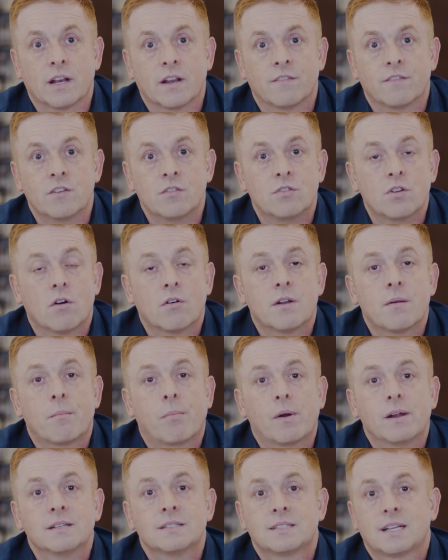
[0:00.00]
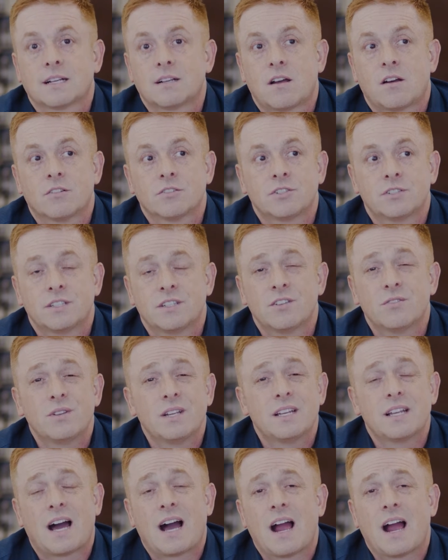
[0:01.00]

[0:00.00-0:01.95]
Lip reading: And if you don't embrace technology, then you need to